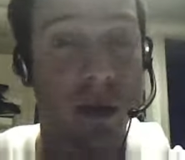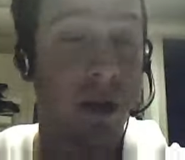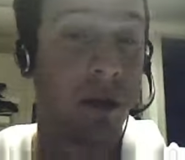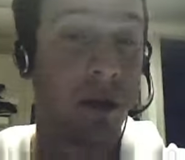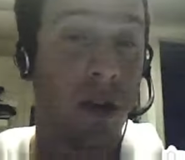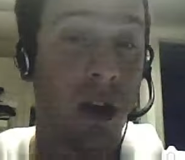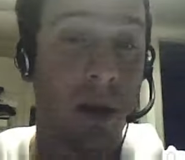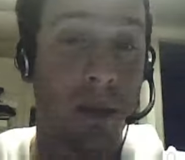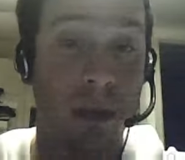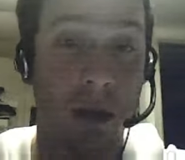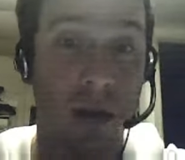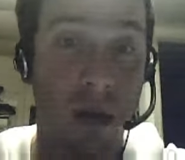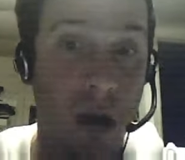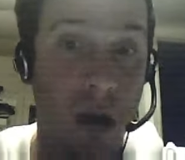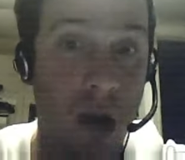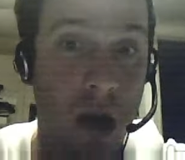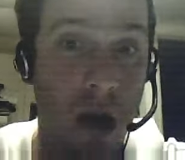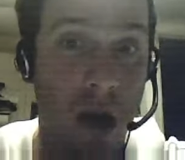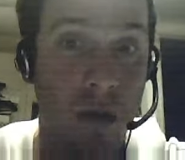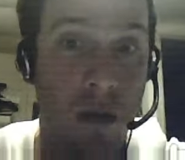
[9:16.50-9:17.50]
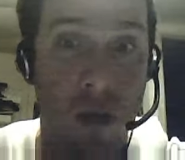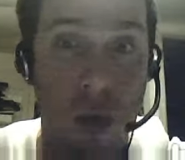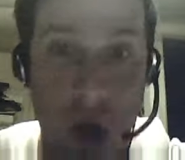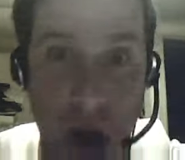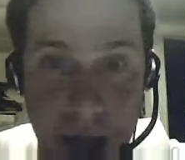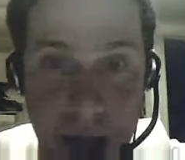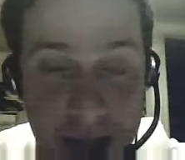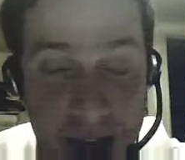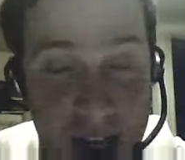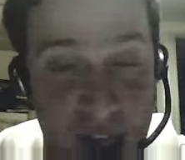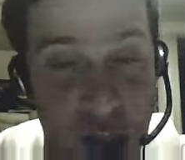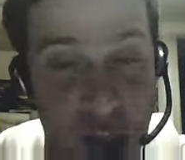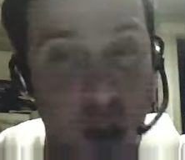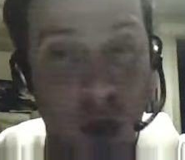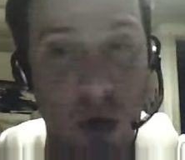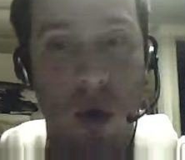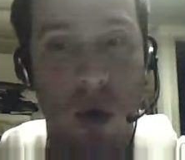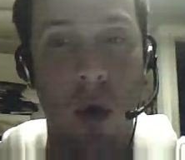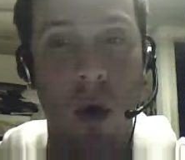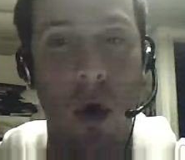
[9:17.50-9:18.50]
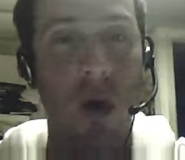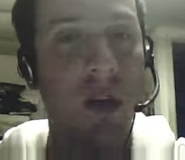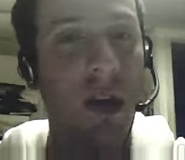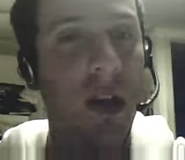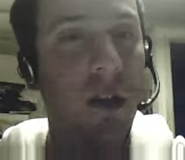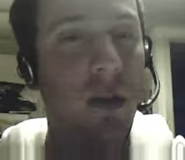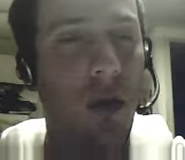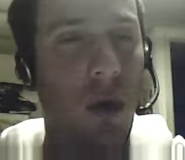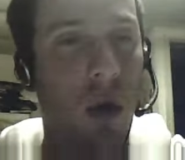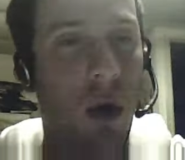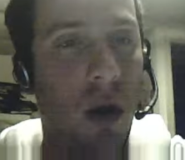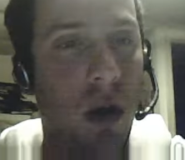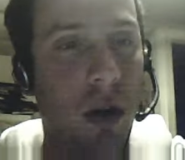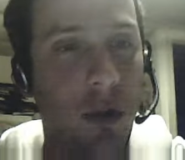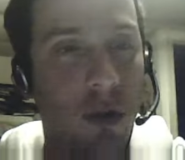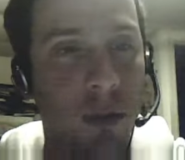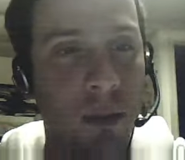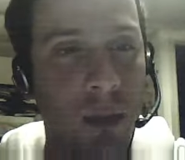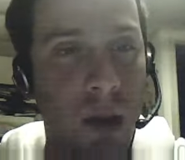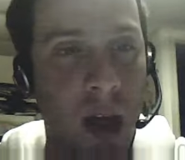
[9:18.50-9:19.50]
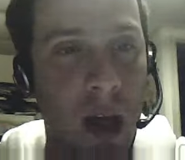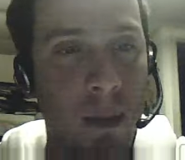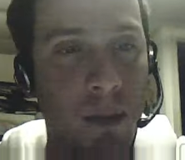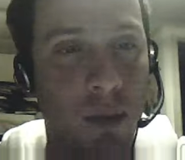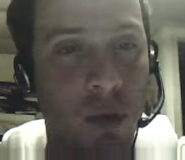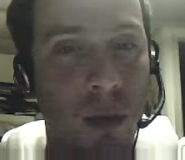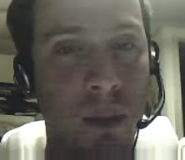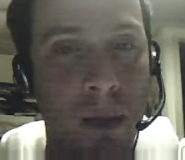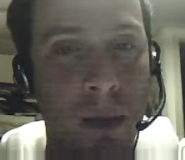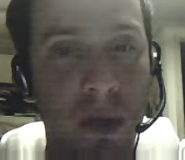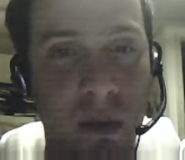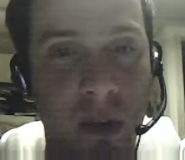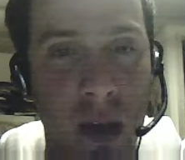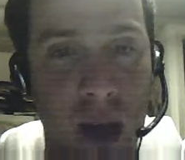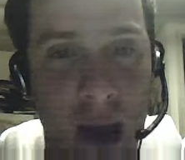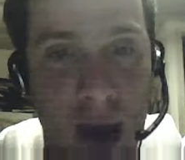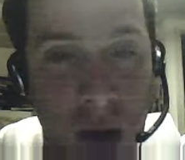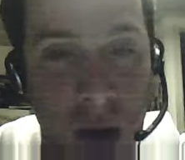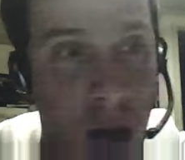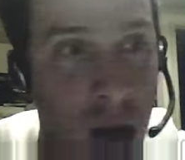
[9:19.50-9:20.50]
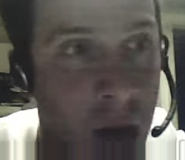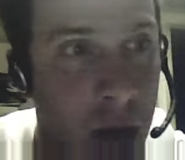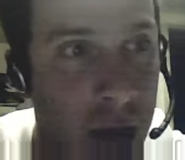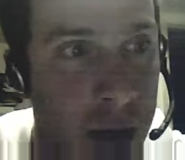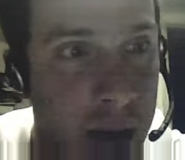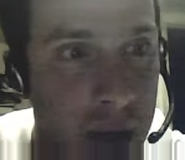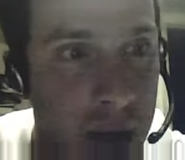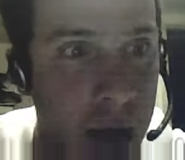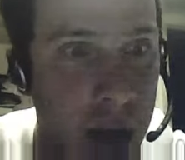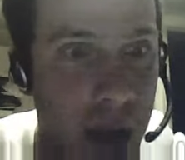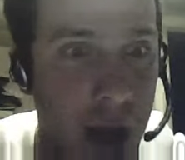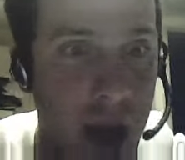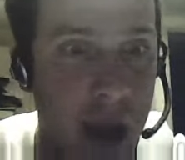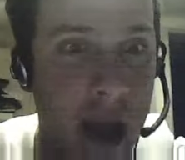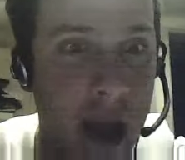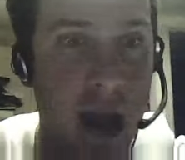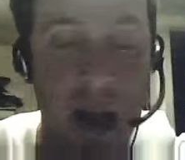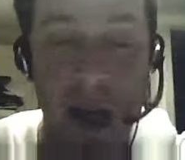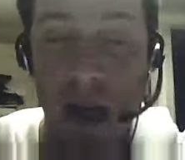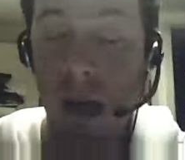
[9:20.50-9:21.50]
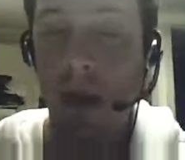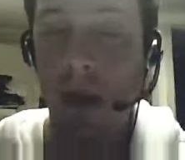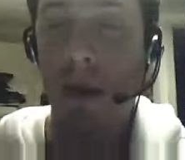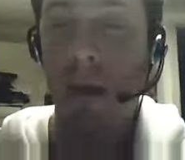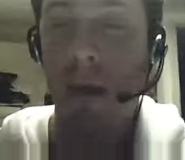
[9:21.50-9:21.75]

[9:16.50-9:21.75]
example. Rage. All these awesome games you're missing out on. And